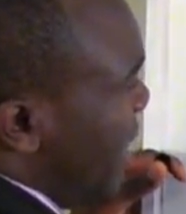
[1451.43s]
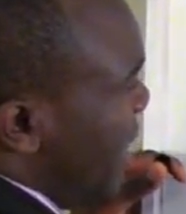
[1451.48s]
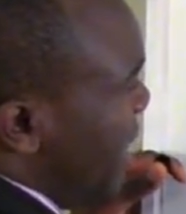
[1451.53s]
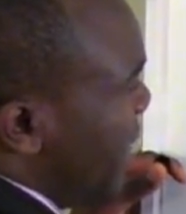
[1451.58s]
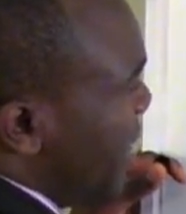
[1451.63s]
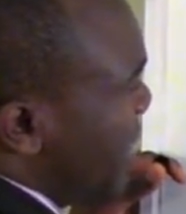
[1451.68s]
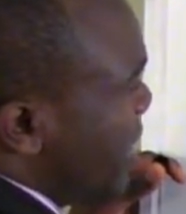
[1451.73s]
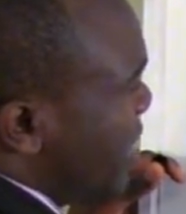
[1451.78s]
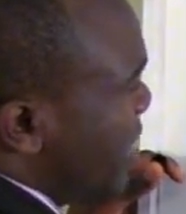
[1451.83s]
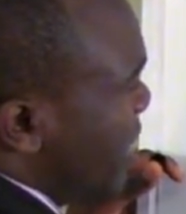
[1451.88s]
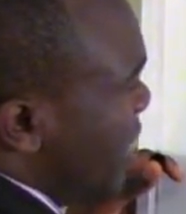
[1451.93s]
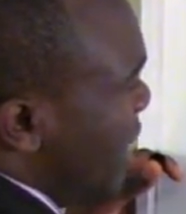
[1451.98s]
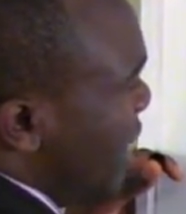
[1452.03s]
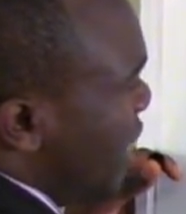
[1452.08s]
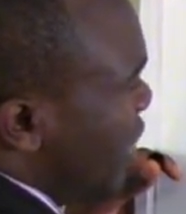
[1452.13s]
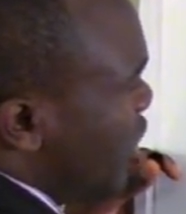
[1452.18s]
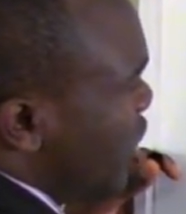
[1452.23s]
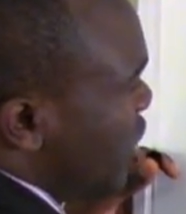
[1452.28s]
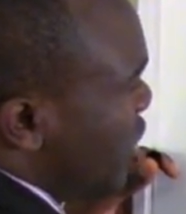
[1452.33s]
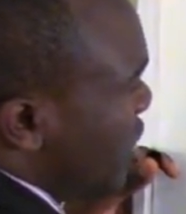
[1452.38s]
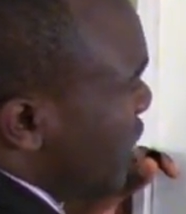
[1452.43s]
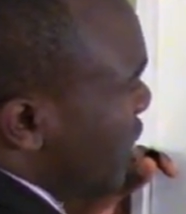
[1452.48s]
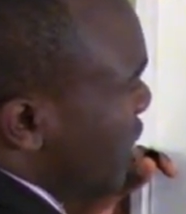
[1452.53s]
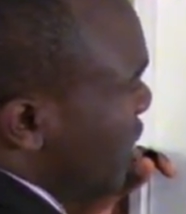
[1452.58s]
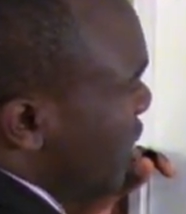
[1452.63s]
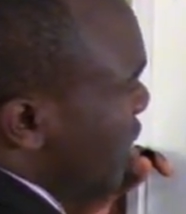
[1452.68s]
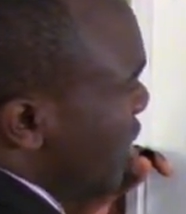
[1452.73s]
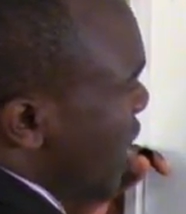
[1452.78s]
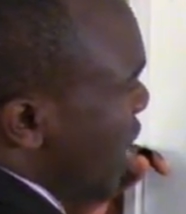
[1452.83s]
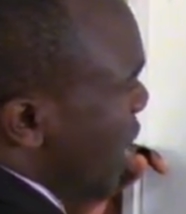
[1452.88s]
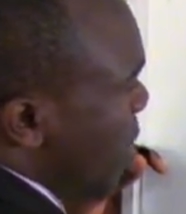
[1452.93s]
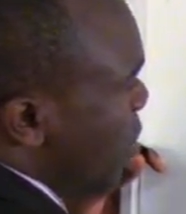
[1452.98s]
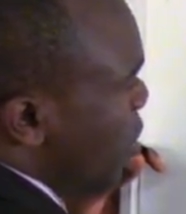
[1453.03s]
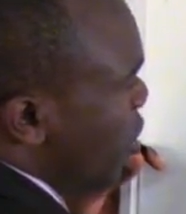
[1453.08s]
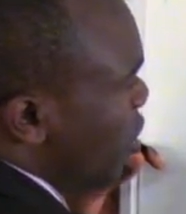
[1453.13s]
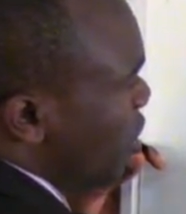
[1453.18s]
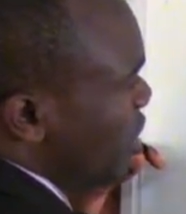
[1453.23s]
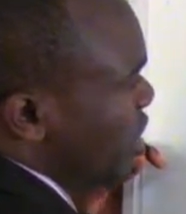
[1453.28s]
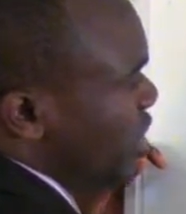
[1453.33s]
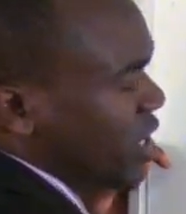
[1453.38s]
as h
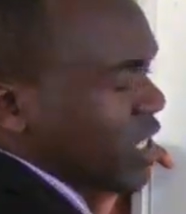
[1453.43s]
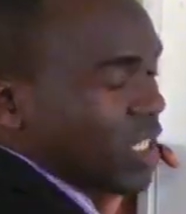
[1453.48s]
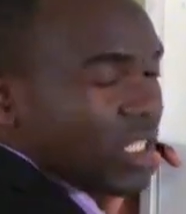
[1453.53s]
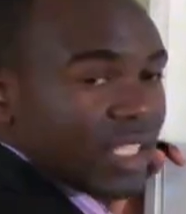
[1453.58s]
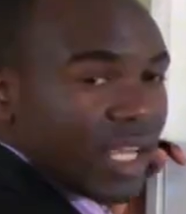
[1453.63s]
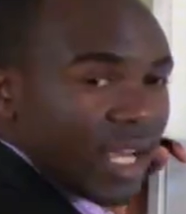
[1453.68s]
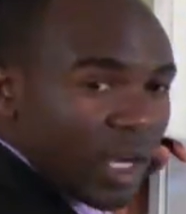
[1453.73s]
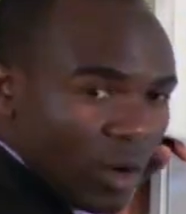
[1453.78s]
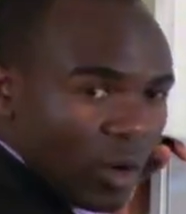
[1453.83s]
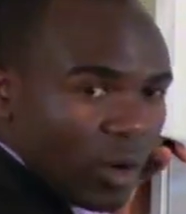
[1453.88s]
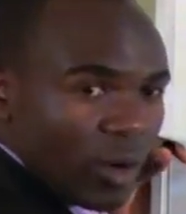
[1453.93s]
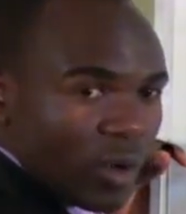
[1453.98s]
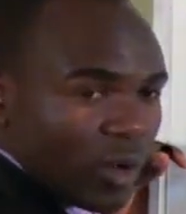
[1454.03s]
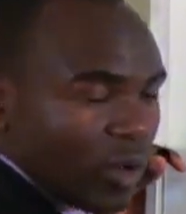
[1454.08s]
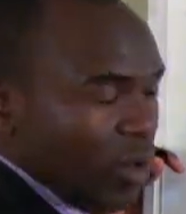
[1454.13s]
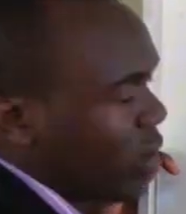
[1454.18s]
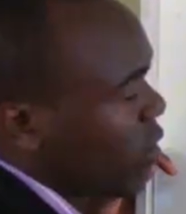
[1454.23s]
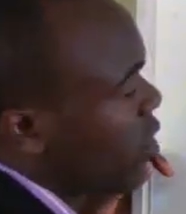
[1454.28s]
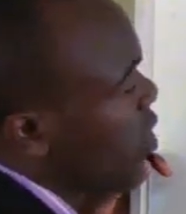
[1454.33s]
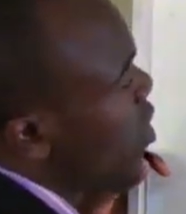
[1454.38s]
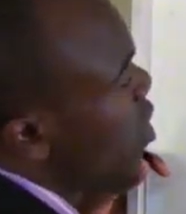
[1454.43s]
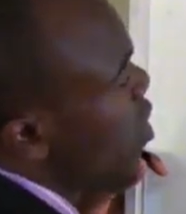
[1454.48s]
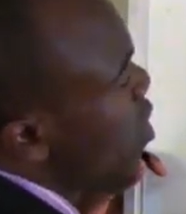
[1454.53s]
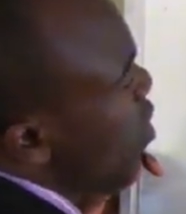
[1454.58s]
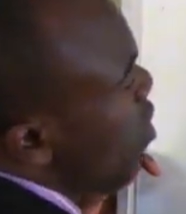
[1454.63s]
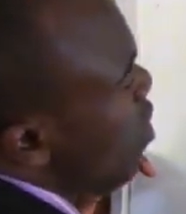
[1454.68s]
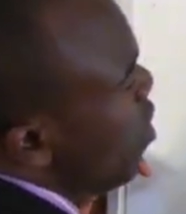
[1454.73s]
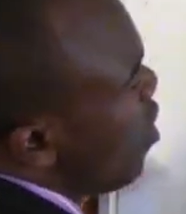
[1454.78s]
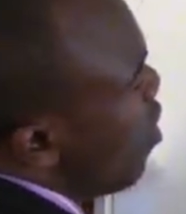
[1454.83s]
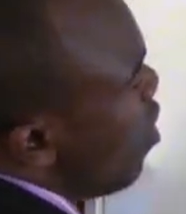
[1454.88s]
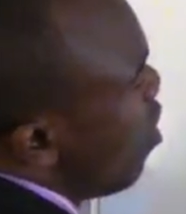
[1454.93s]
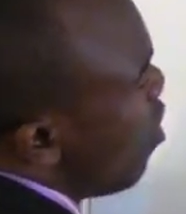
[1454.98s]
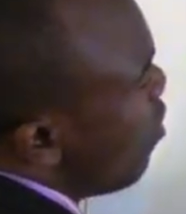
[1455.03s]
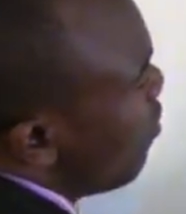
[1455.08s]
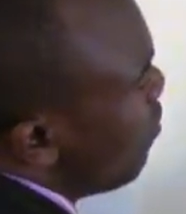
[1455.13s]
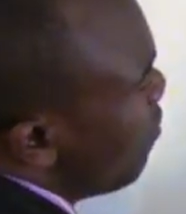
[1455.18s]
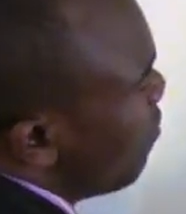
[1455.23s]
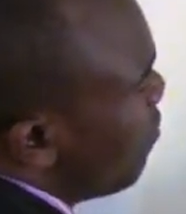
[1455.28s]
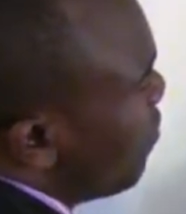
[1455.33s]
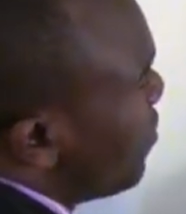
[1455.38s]
approaches 0
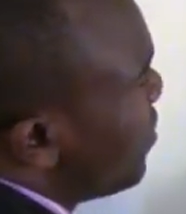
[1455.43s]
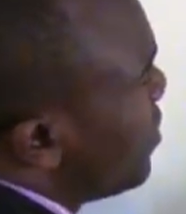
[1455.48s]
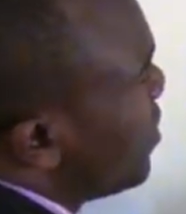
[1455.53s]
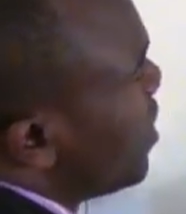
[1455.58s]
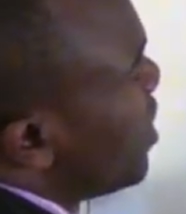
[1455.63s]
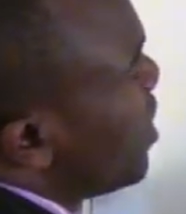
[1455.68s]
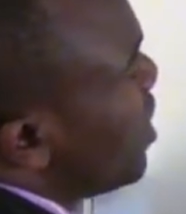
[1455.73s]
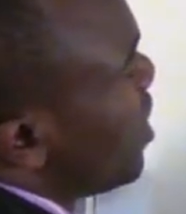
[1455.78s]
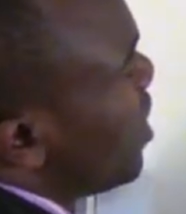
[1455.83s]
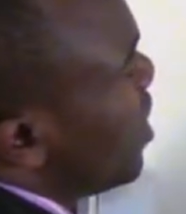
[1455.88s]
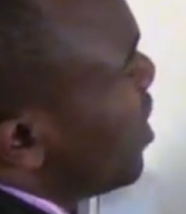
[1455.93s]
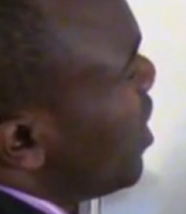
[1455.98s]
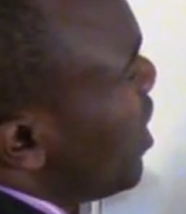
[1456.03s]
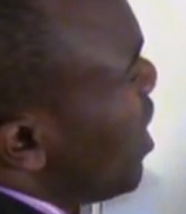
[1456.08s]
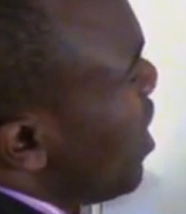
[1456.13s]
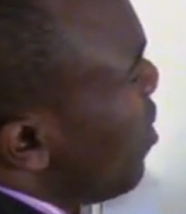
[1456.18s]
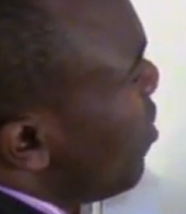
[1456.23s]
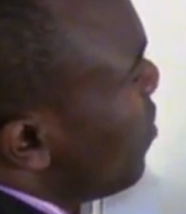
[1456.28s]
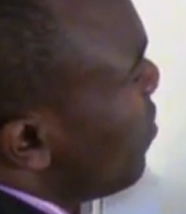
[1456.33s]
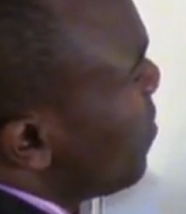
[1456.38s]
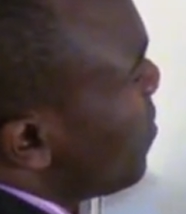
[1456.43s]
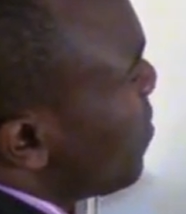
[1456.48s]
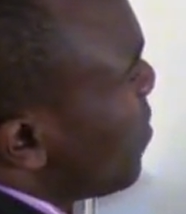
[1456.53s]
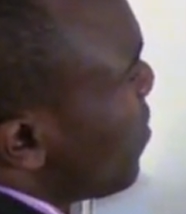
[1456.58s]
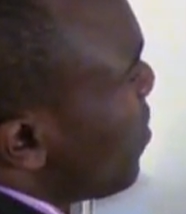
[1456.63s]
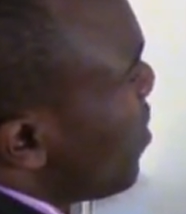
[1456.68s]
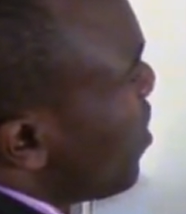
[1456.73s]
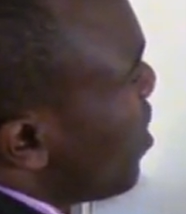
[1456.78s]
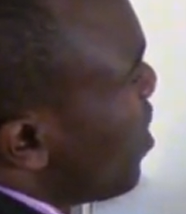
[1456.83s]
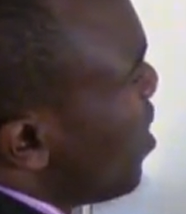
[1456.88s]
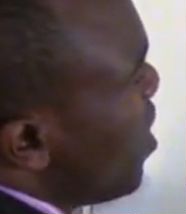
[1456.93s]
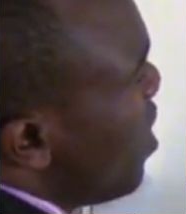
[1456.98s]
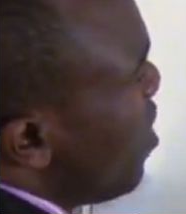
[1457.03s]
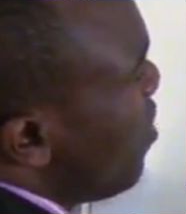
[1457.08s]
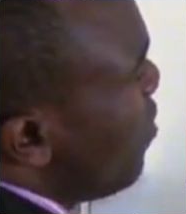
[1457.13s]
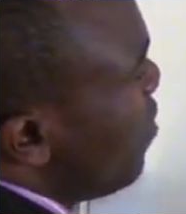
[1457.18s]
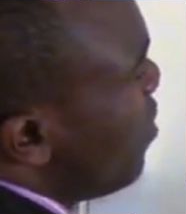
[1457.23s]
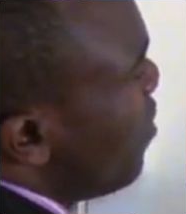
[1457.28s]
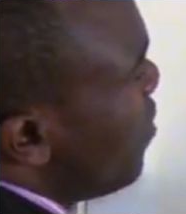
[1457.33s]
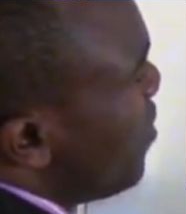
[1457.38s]
of now
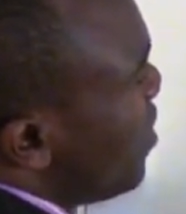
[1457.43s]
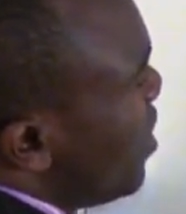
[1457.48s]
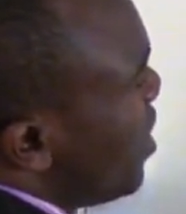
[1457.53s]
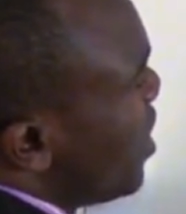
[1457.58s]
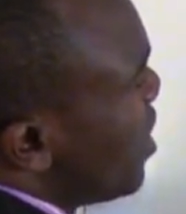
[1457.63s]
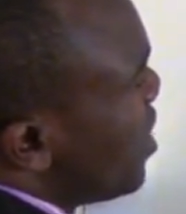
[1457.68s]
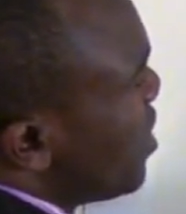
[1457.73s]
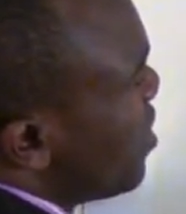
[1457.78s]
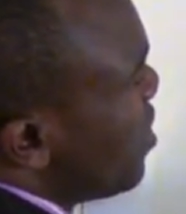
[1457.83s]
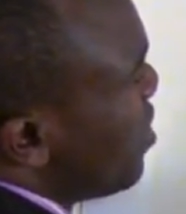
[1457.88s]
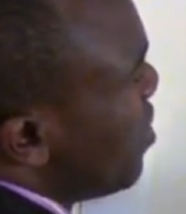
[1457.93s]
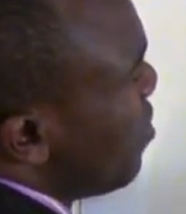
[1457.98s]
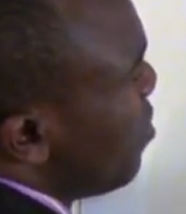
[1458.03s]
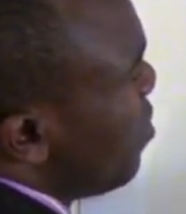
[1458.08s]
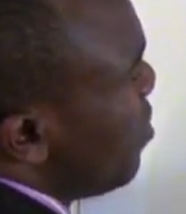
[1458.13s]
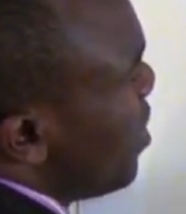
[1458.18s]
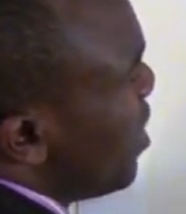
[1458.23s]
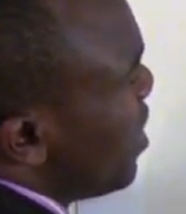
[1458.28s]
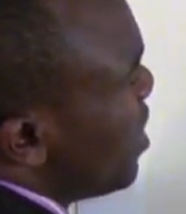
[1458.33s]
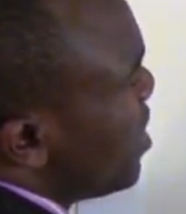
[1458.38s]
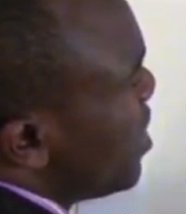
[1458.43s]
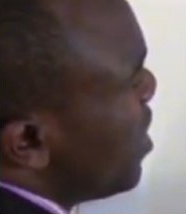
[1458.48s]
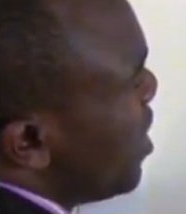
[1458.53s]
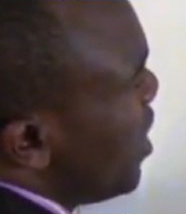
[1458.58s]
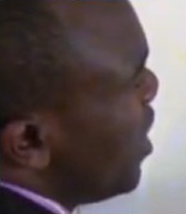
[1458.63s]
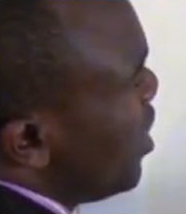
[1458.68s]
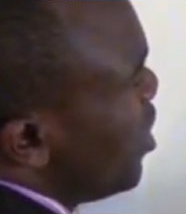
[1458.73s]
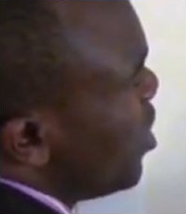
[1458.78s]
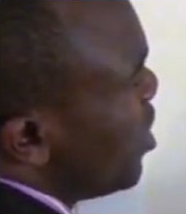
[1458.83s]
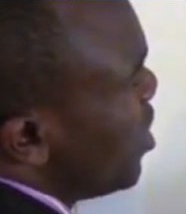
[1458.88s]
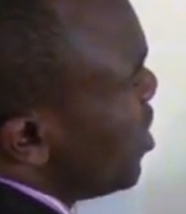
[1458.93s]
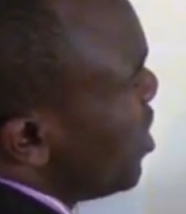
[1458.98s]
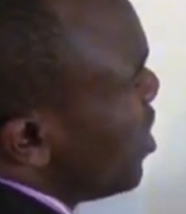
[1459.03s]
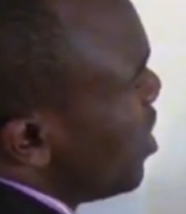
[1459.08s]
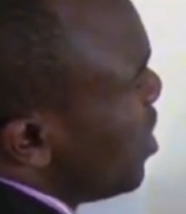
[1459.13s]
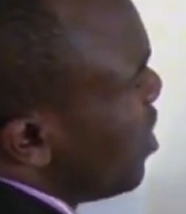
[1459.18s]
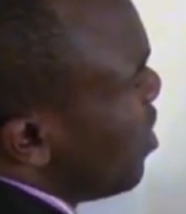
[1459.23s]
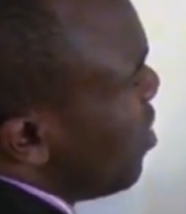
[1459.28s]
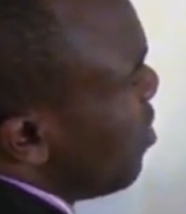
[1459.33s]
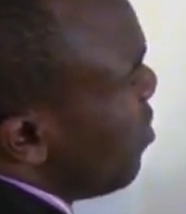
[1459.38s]
f of x plus h
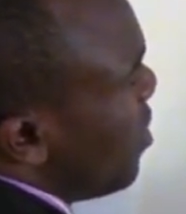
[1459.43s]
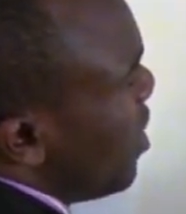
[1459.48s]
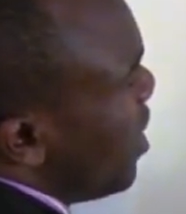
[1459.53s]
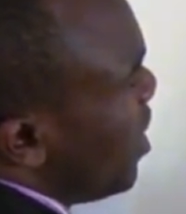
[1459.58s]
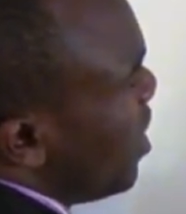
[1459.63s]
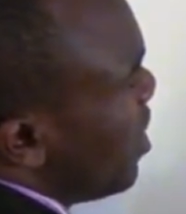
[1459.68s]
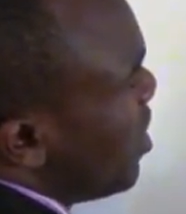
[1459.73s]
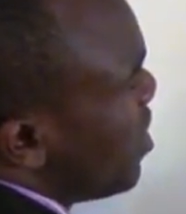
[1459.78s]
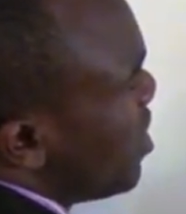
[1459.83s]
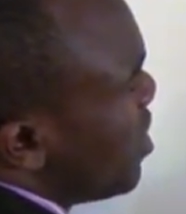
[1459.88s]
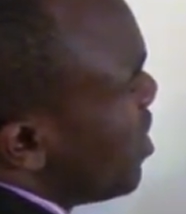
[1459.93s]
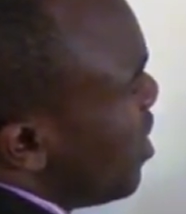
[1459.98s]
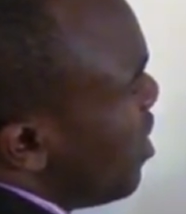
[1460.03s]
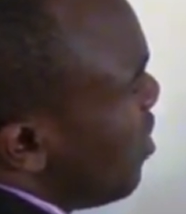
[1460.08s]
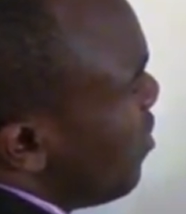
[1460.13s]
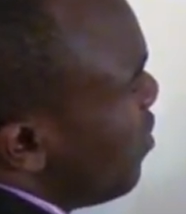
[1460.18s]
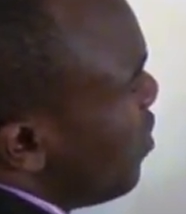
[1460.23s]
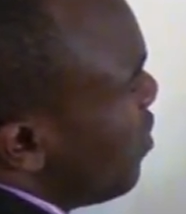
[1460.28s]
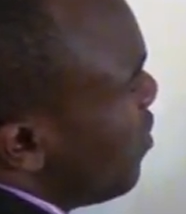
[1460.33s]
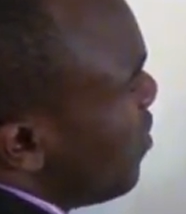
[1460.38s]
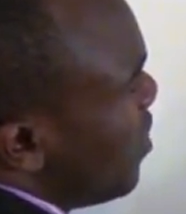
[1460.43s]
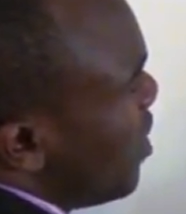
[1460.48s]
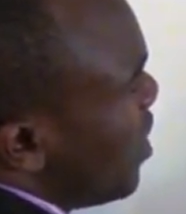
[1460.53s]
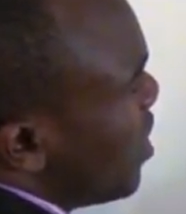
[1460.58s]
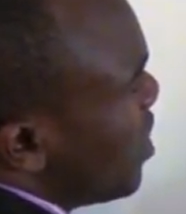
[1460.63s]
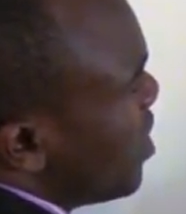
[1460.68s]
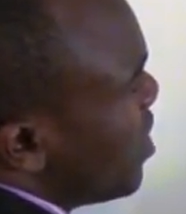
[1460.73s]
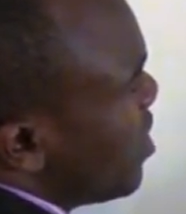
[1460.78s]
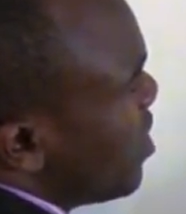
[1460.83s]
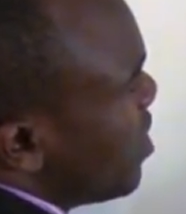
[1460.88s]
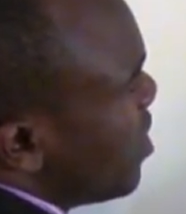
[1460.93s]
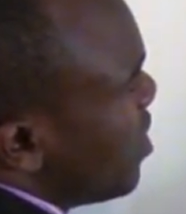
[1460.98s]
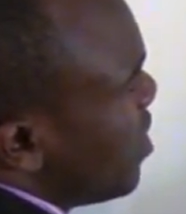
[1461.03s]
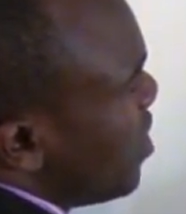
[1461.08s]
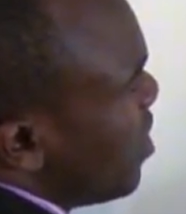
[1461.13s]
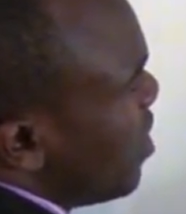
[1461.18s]
minus f of x